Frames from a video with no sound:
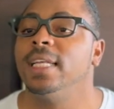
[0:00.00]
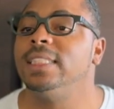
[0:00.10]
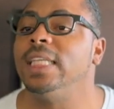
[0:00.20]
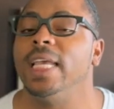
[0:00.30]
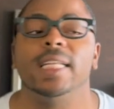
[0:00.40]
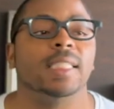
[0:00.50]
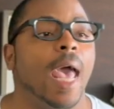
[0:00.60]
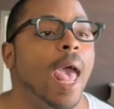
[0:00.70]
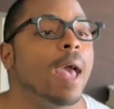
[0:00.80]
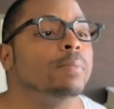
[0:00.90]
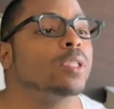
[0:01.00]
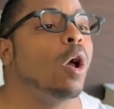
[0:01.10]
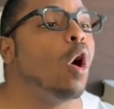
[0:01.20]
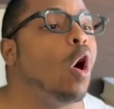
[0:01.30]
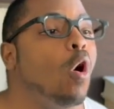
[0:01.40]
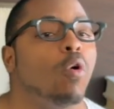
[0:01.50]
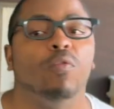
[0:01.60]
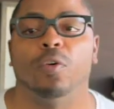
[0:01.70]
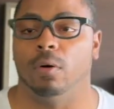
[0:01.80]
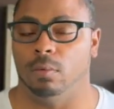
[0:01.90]
10 times
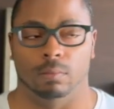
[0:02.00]
over.